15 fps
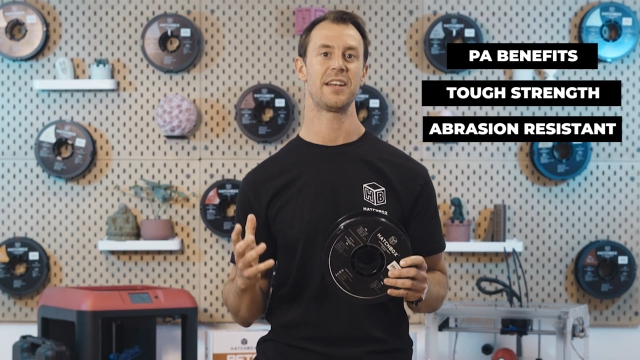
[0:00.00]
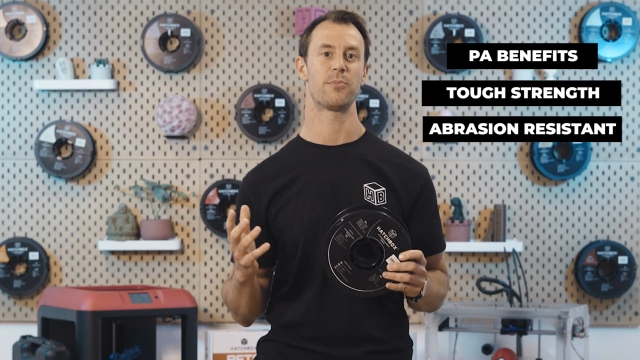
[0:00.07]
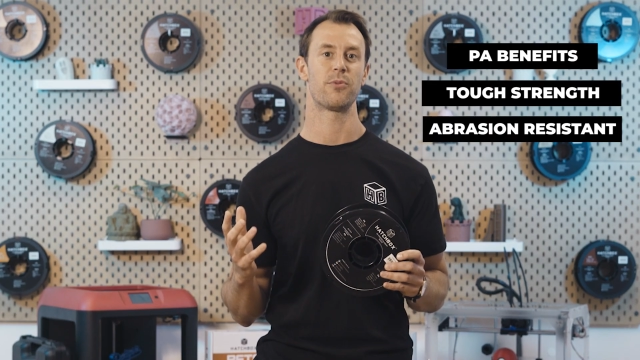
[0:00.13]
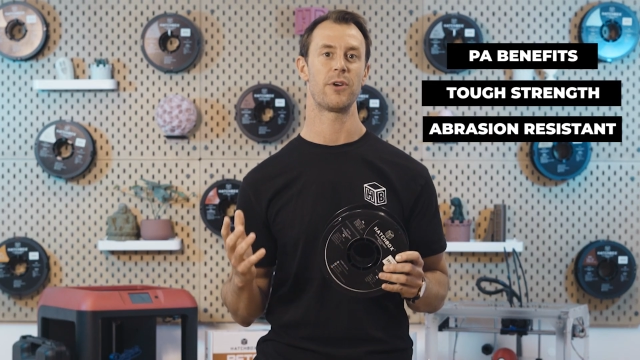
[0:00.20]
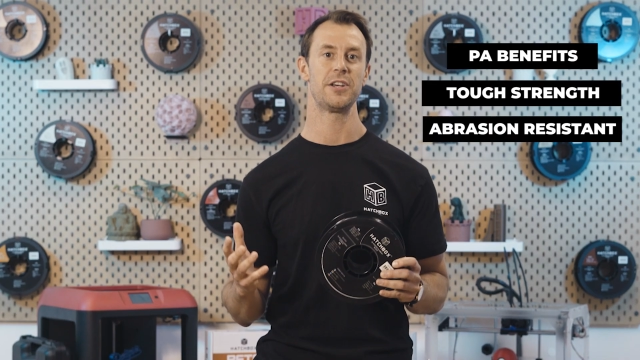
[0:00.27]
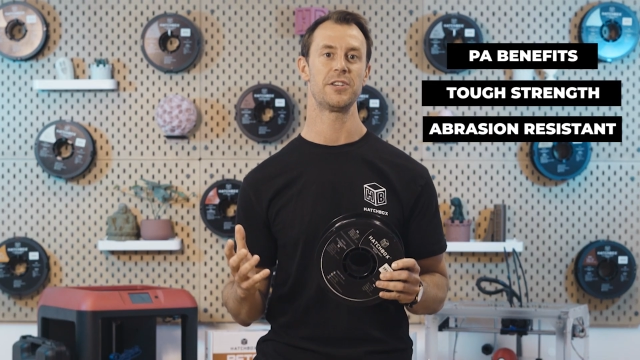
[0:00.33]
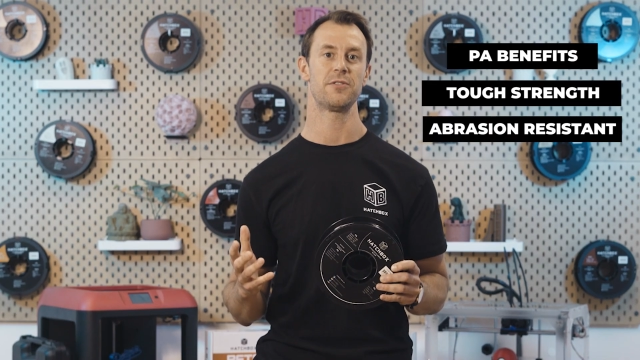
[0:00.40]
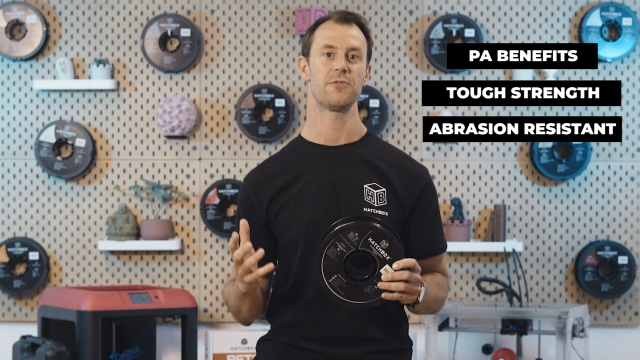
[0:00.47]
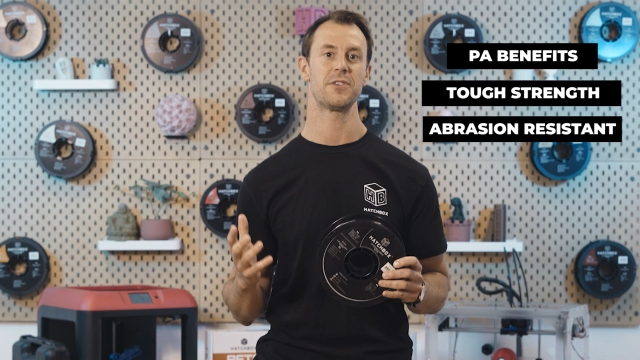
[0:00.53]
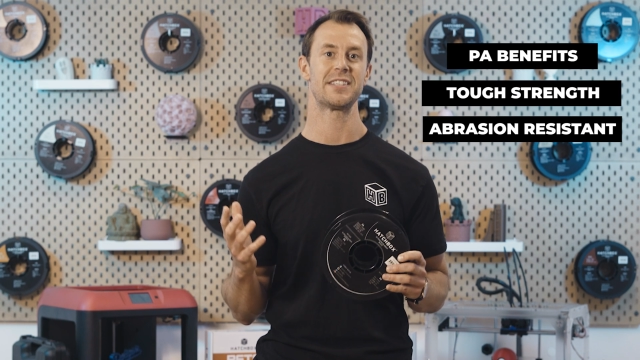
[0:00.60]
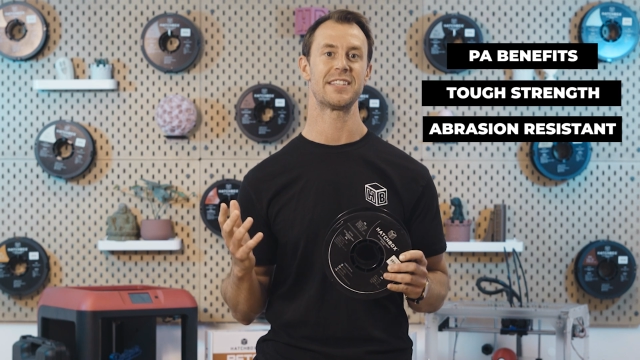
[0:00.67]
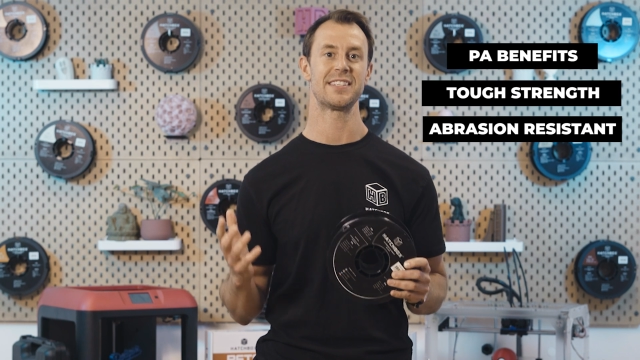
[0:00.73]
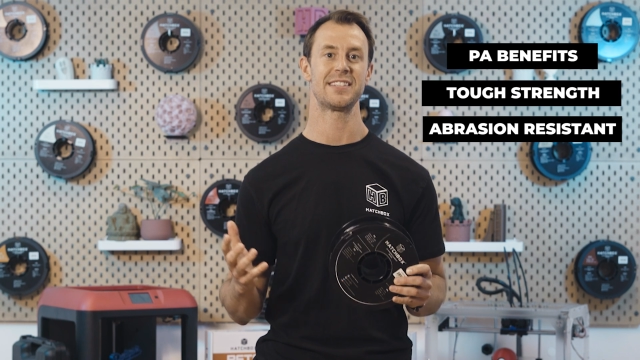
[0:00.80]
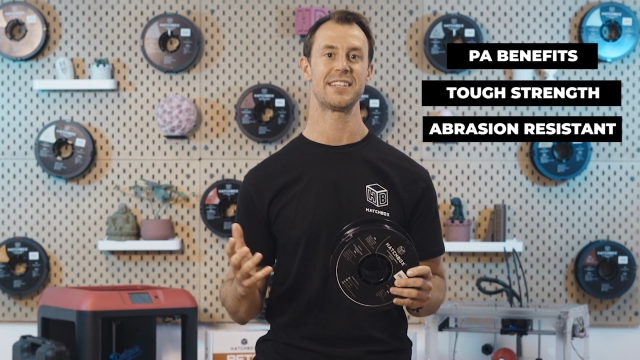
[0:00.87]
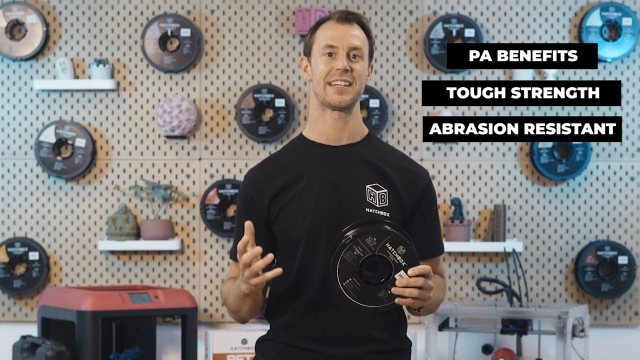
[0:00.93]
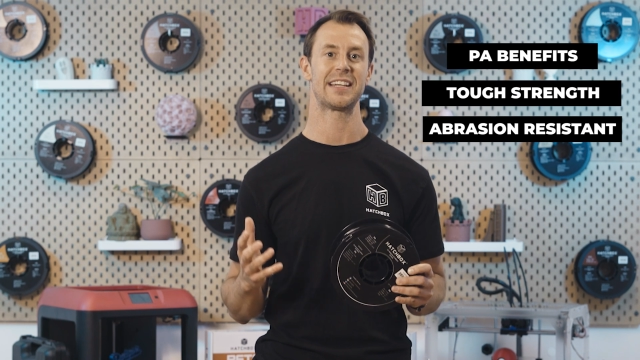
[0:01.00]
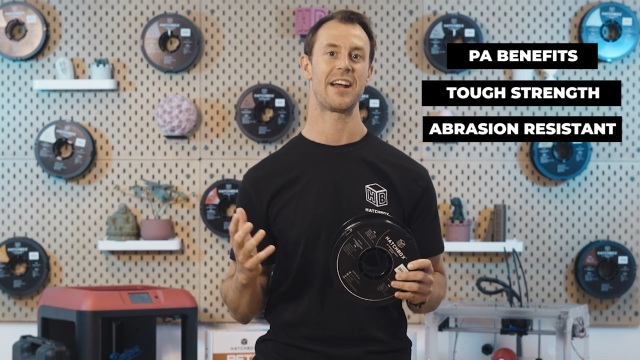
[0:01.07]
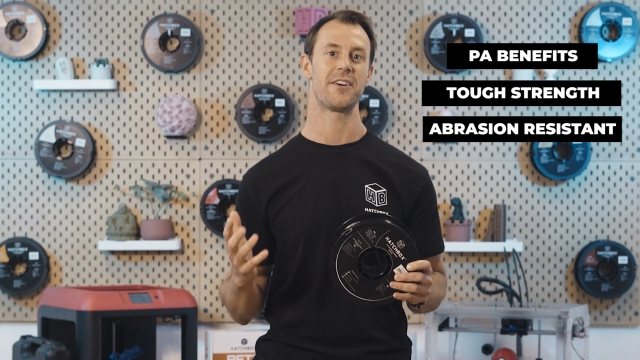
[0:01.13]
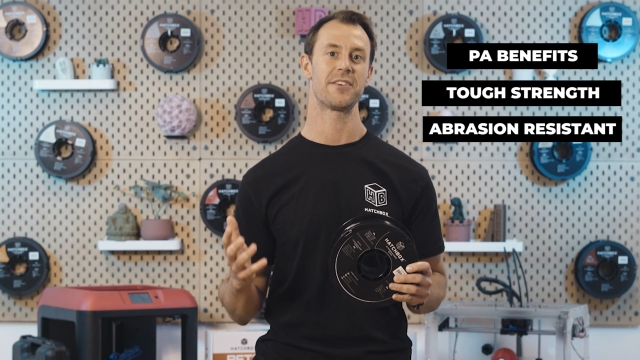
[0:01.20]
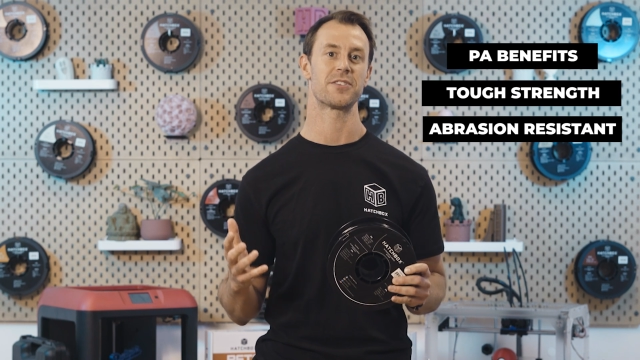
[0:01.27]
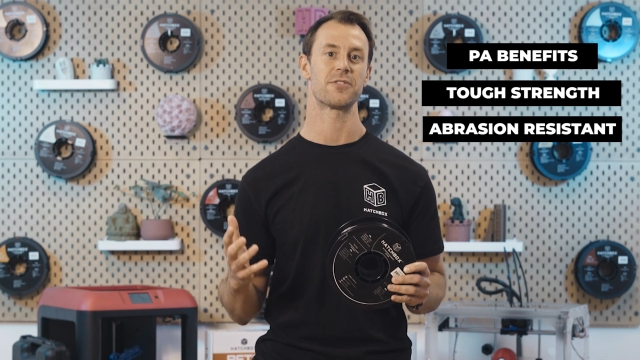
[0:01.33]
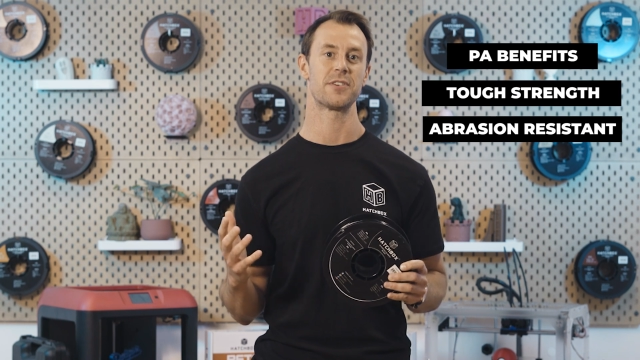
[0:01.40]
abrasion-resistant
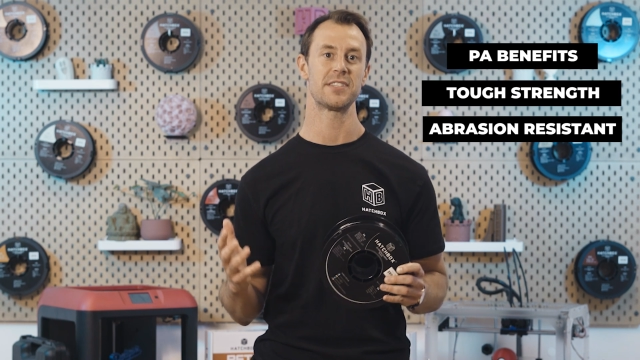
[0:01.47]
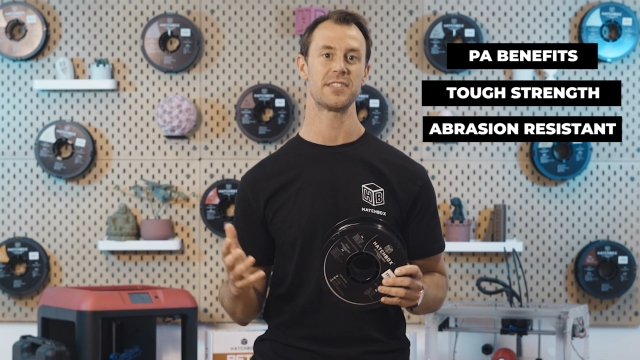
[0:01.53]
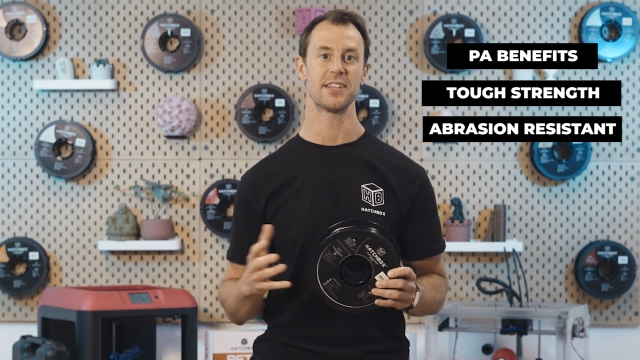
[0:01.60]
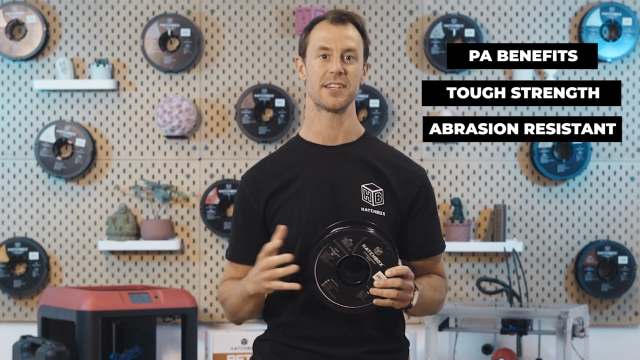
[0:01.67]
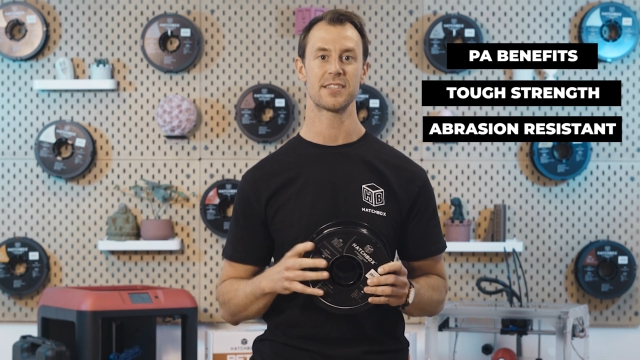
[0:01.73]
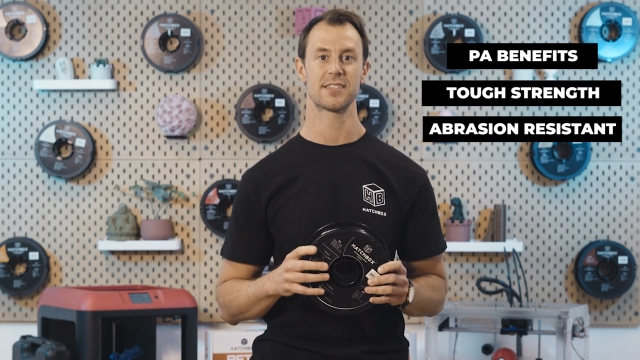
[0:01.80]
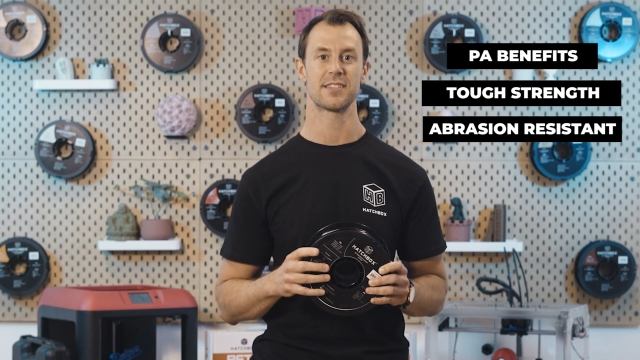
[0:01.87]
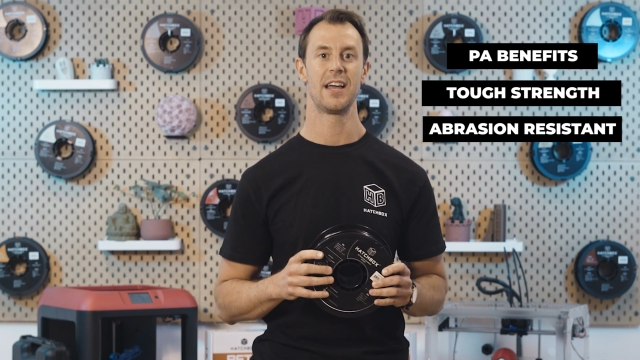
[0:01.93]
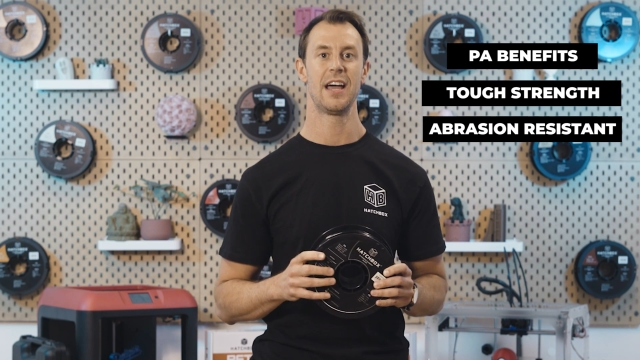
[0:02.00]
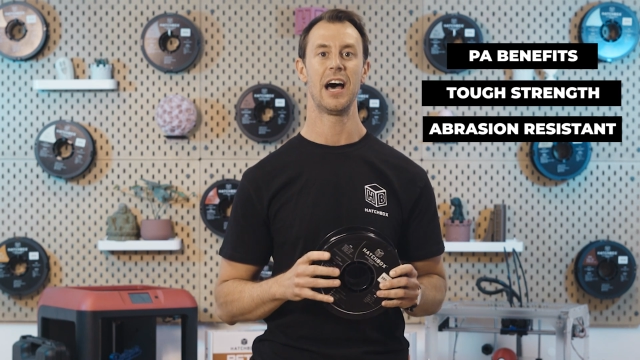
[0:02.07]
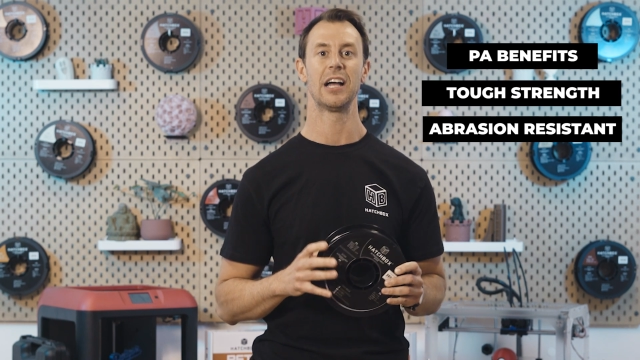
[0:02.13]
characteristics